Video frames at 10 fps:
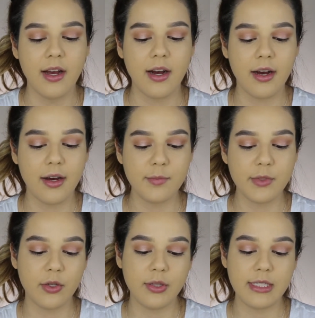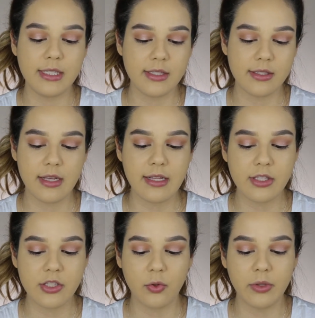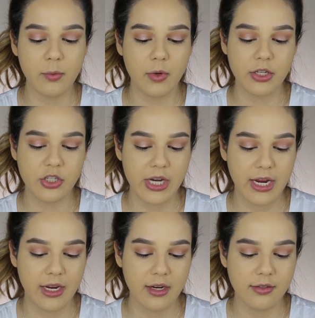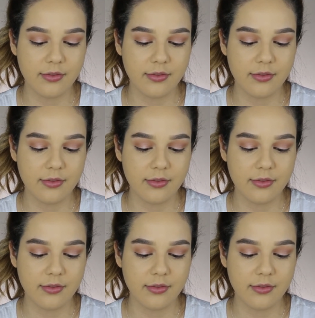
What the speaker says: So it's only one shade,